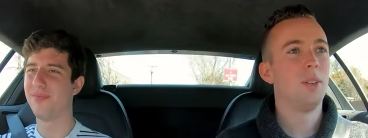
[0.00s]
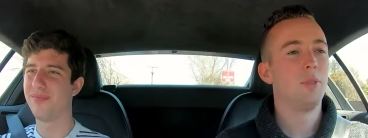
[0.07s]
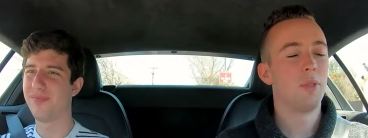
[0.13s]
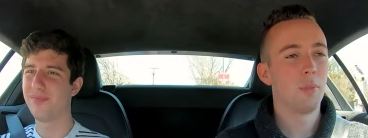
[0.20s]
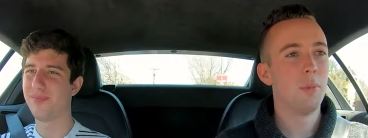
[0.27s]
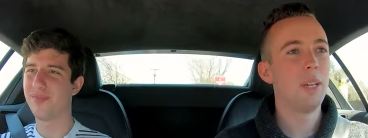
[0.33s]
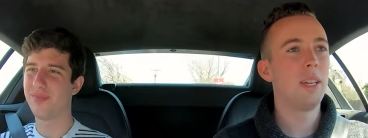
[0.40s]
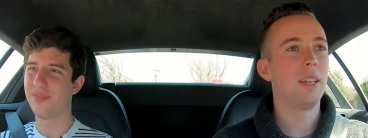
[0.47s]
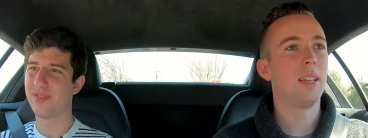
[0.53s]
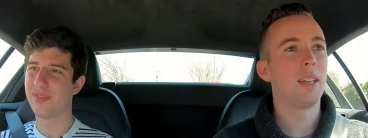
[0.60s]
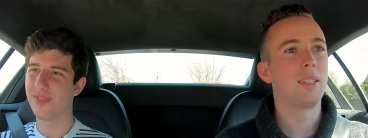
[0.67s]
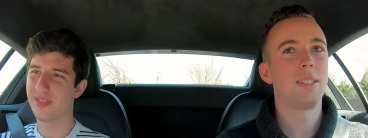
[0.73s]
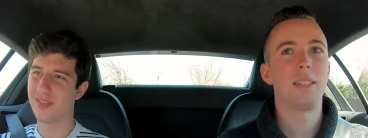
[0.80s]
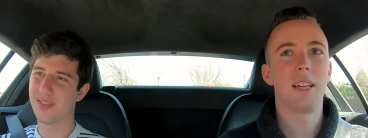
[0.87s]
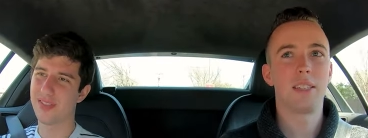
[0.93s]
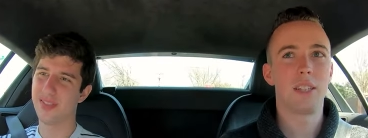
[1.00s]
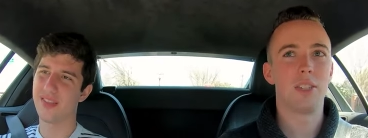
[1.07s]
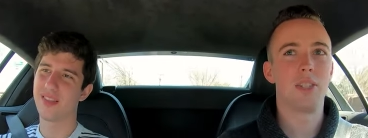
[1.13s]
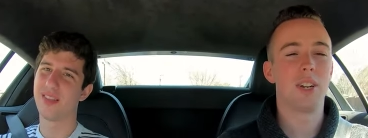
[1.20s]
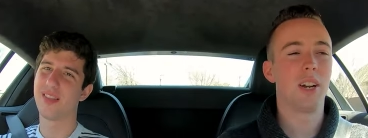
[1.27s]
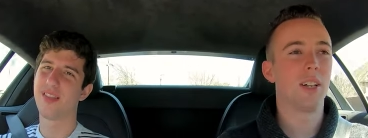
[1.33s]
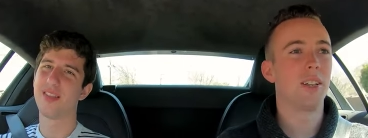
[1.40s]
Speaker 1: yeah. for me, that's that's a
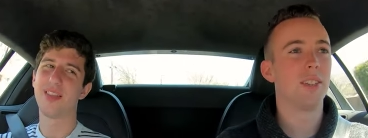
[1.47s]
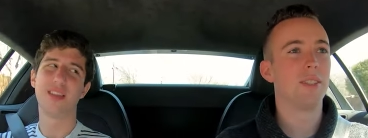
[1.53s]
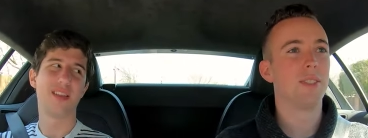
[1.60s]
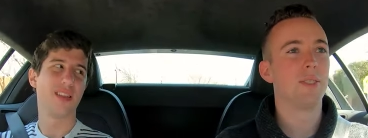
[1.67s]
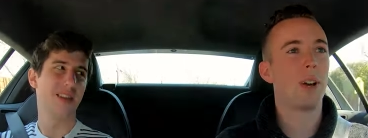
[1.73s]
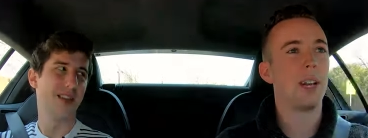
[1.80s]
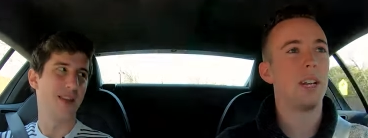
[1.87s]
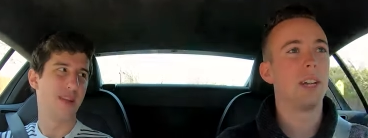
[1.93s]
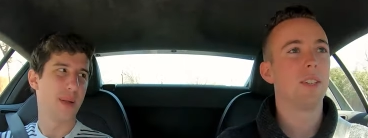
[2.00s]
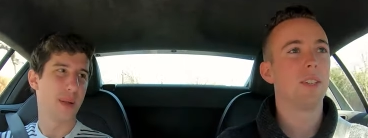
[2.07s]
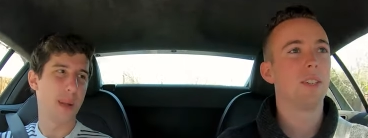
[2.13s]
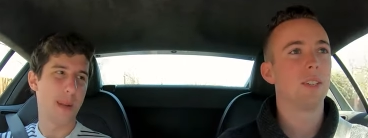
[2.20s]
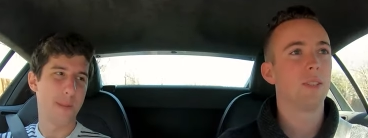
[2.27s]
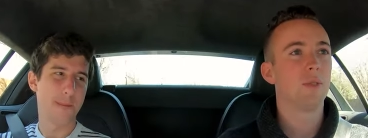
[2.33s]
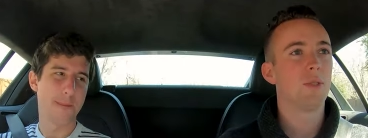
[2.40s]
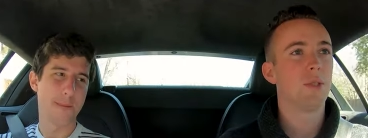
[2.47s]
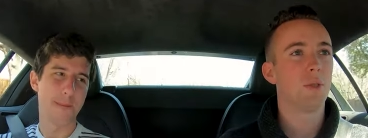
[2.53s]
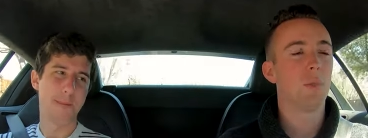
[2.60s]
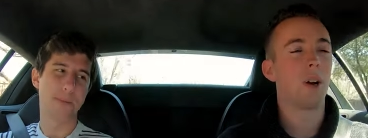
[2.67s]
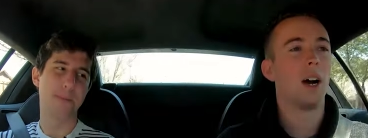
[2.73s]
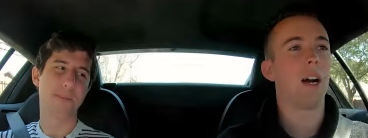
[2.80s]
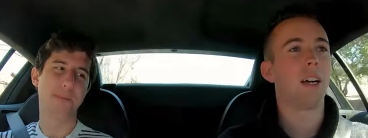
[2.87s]
challenge rating it
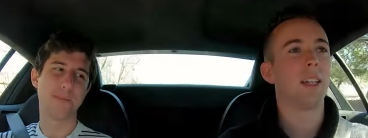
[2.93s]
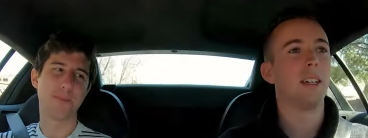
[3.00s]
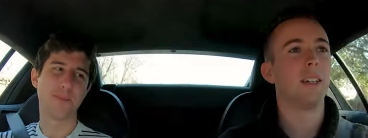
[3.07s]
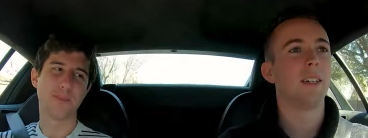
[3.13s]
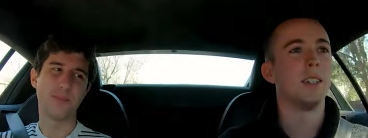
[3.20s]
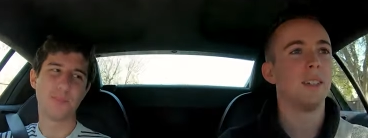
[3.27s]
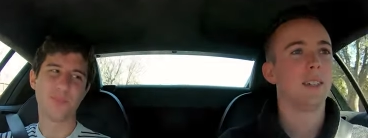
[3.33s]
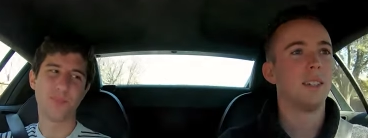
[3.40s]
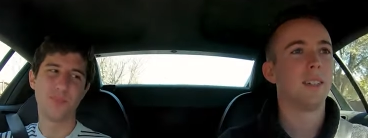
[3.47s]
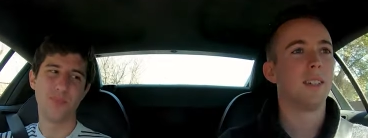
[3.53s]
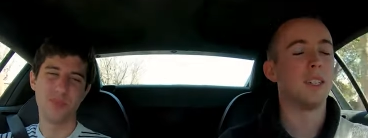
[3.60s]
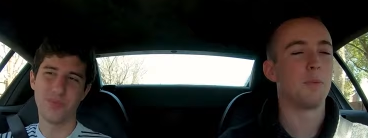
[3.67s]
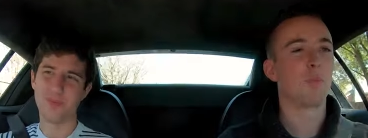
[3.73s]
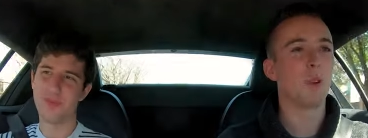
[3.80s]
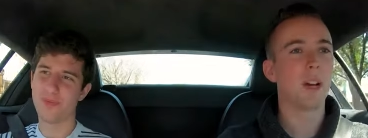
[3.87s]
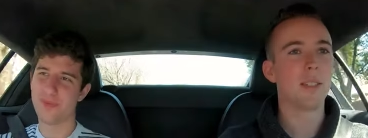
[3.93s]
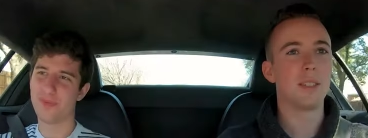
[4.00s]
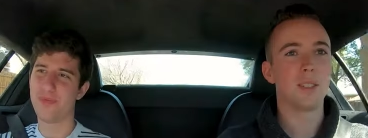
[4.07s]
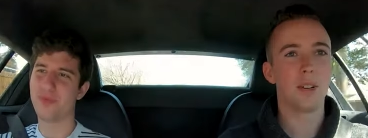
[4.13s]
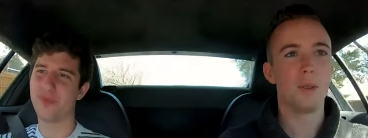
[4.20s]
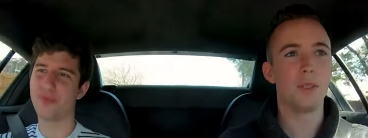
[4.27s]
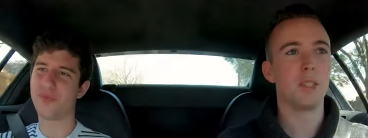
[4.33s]
super highly, because price
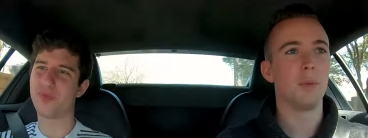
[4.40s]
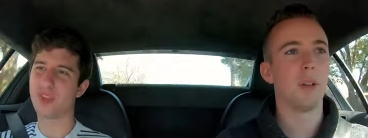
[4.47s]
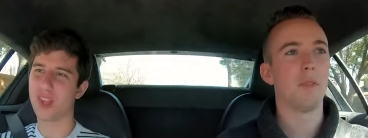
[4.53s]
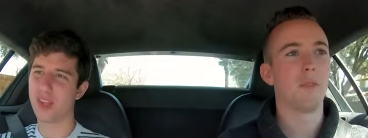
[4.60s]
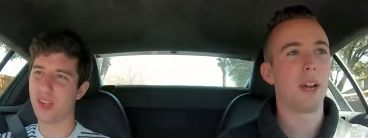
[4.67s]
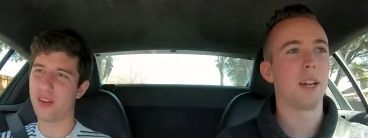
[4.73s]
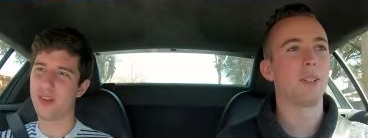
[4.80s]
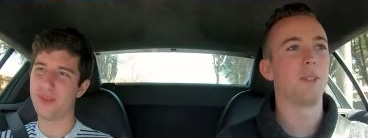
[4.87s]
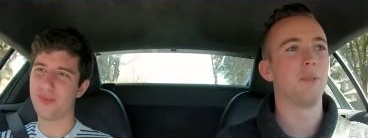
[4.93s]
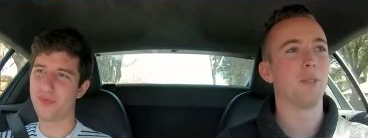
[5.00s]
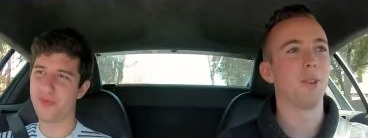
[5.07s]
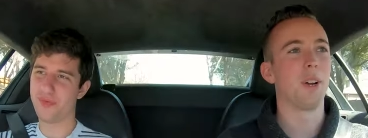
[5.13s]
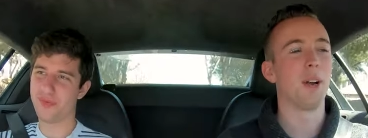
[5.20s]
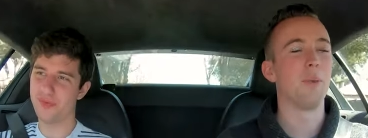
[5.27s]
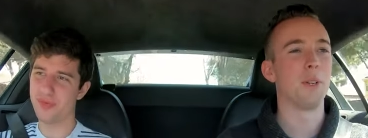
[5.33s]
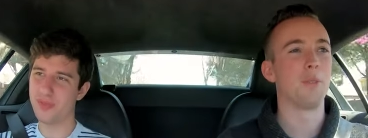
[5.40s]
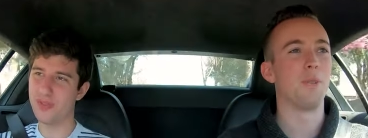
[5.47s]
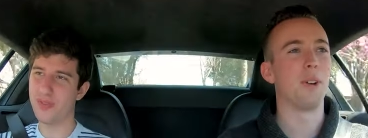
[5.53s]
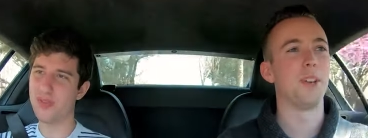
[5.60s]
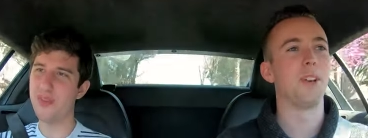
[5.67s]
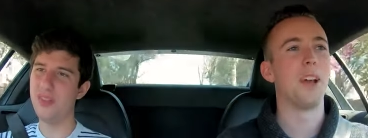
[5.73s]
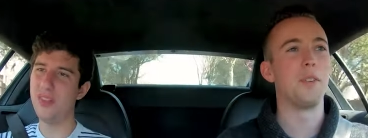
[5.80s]
is always going to be a factor for how much
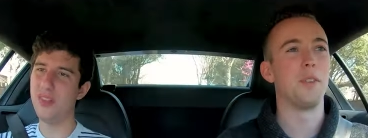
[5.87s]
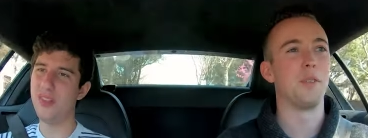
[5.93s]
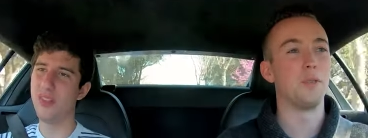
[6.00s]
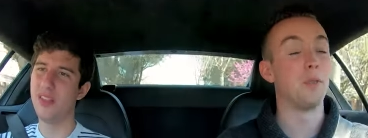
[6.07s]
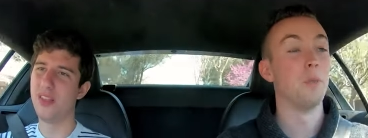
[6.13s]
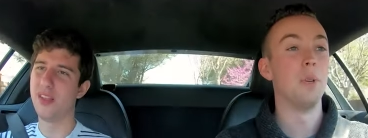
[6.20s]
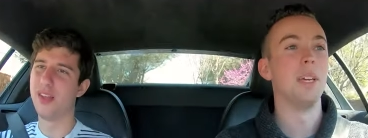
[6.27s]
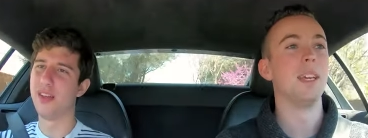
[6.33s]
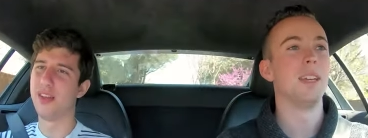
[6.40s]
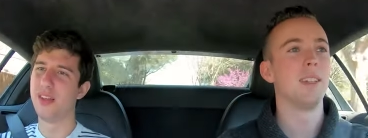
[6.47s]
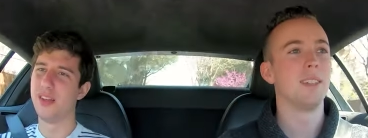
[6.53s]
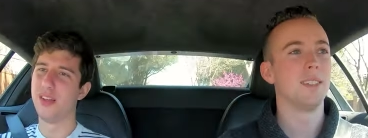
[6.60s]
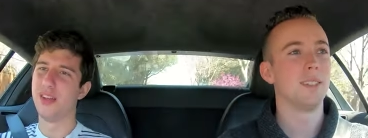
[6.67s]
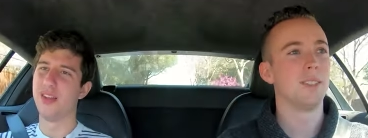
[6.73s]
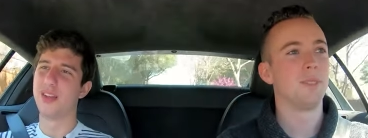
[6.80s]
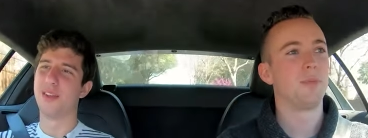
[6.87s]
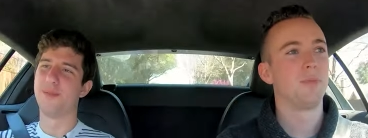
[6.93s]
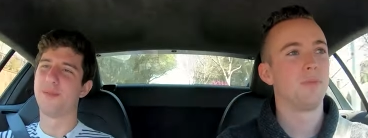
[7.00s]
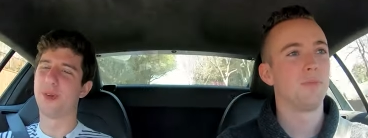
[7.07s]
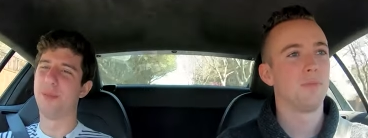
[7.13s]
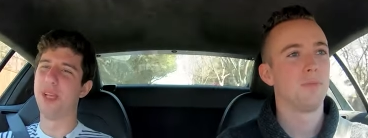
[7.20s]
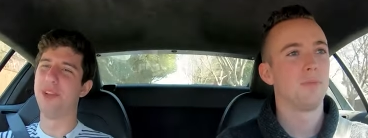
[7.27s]
fun
Speaker 2: you're having for me.
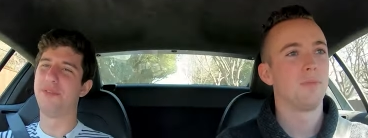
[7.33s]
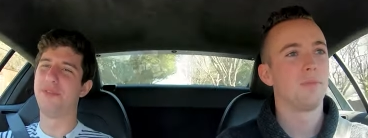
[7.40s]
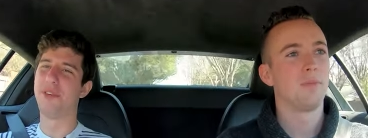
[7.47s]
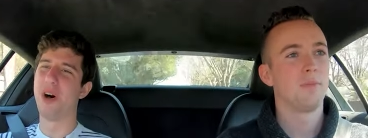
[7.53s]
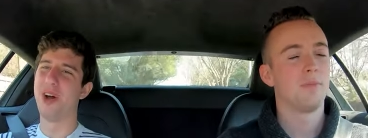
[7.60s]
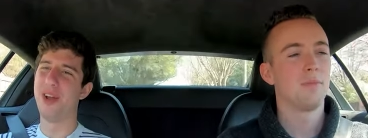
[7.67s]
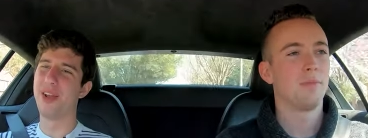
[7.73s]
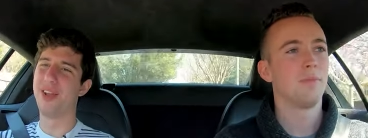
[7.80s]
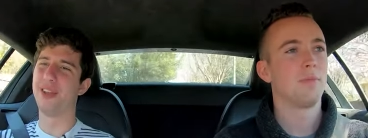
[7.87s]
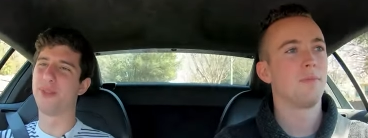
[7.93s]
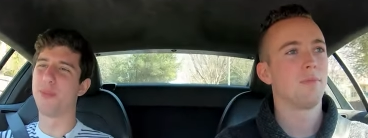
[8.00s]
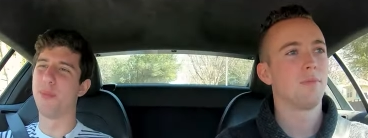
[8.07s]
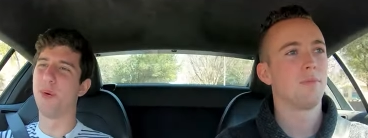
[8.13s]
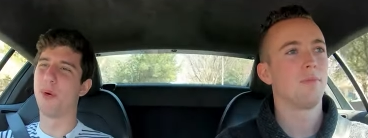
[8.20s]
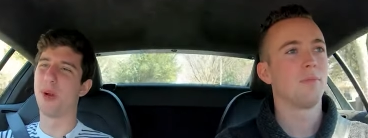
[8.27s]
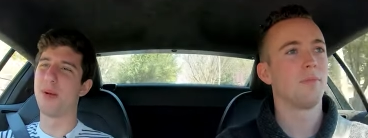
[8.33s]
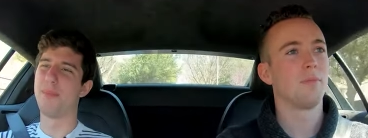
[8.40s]
For me, fun is more